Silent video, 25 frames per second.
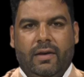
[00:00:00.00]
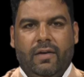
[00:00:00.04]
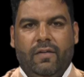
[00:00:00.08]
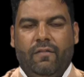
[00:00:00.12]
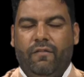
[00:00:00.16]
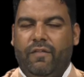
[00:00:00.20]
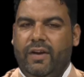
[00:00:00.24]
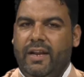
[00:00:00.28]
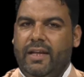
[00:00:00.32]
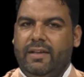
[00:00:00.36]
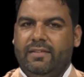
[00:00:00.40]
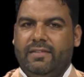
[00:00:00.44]

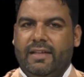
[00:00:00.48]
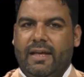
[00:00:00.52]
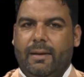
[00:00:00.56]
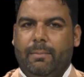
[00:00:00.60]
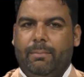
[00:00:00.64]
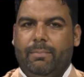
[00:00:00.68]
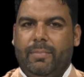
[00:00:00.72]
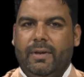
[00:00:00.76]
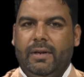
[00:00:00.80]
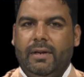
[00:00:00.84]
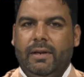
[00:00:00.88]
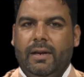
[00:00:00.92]
For
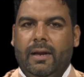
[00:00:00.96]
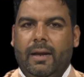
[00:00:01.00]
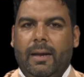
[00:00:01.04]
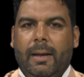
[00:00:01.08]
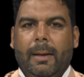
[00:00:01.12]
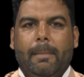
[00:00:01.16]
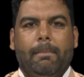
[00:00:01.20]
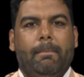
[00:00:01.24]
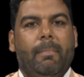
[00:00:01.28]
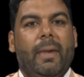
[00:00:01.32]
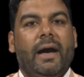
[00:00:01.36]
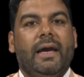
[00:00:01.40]
example,
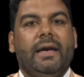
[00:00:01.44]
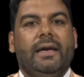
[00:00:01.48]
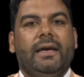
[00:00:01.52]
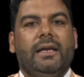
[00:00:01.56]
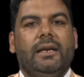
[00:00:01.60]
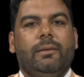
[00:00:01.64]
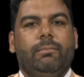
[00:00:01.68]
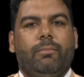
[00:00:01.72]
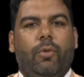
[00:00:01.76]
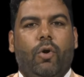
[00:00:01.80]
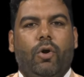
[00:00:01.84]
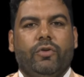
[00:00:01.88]

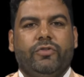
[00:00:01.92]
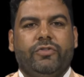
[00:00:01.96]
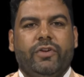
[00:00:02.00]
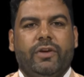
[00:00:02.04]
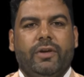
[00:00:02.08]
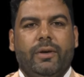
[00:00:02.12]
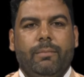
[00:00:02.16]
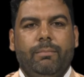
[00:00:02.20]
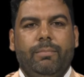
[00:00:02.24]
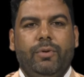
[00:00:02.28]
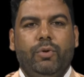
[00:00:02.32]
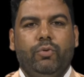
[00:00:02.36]
Michael bought a
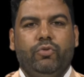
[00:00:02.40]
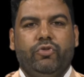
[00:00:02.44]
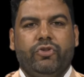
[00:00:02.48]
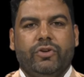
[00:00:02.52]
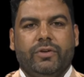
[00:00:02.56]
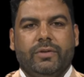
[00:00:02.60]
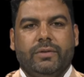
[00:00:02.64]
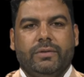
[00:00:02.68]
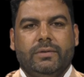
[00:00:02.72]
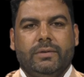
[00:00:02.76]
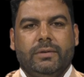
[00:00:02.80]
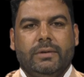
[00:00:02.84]
computer.
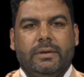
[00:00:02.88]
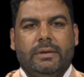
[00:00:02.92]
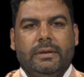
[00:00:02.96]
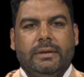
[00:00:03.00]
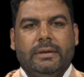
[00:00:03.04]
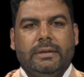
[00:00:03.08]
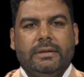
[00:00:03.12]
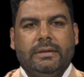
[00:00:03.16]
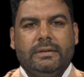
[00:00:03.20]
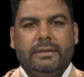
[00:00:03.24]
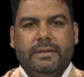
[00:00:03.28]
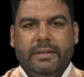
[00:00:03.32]

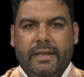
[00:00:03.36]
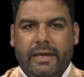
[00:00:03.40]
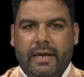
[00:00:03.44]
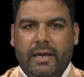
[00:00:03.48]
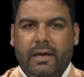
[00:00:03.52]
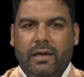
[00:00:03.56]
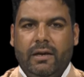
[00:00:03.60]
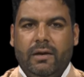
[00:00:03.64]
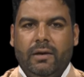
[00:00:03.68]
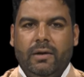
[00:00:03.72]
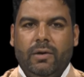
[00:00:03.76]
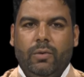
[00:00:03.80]

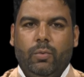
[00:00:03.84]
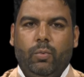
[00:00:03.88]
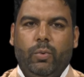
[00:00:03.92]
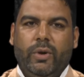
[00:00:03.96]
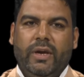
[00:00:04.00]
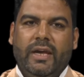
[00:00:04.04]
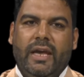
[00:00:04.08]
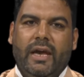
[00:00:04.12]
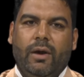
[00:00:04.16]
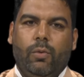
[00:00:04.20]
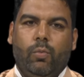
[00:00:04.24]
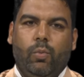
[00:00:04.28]
There
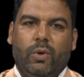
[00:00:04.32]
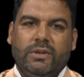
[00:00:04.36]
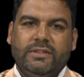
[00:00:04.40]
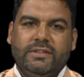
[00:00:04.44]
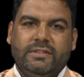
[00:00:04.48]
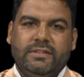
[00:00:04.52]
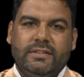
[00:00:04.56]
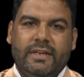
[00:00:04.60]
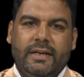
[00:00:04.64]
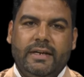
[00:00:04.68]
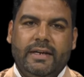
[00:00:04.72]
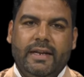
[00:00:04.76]
we have one
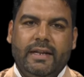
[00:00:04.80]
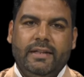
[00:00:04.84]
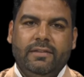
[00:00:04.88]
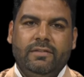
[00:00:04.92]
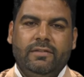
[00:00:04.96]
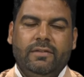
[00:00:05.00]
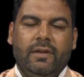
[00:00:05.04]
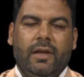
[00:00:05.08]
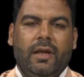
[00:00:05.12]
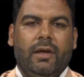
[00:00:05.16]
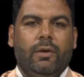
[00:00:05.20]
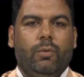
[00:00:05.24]

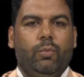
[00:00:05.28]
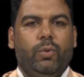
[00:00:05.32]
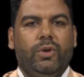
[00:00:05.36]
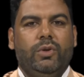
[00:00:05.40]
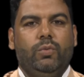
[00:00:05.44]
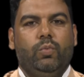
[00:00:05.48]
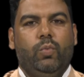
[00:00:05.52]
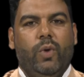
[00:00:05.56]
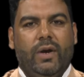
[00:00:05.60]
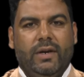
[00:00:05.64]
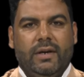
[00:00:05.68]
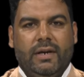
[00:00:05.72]
sentence with
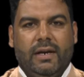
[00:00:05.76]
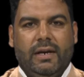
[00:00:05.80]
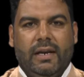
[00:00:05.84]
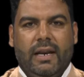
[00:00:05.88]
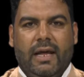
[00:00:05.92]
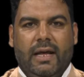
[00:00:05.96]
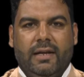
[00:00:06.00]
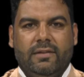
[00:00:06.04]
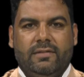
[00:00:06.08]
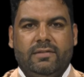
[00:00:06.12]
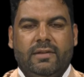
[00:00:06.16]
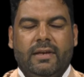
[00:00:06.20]
one
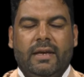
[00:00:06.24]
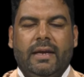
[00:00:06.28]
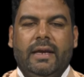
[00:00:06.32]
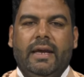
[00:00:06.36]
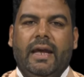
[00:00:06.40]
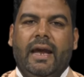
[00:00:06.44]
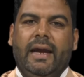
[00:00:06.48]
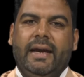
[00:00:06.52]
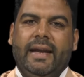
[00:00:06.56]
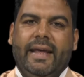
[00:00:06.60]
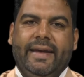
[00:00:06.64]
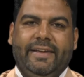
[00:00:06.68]
clause
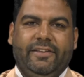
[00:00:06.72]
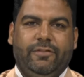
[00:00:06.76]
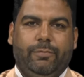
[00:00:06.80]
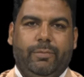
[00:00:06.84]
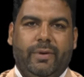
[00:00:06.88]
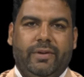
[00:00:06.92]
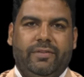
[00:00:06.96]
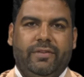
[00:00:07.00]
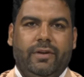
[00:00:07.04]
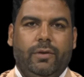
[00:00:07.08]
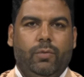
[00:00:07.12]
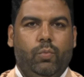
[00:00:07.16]
and
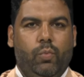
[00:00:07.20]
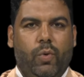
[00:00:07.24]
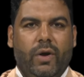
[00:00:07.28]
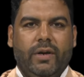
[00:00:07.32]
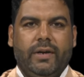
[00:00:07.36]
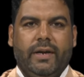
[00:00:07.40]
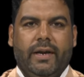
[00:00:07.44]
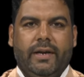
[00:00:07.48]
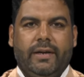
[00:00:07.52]
expressing one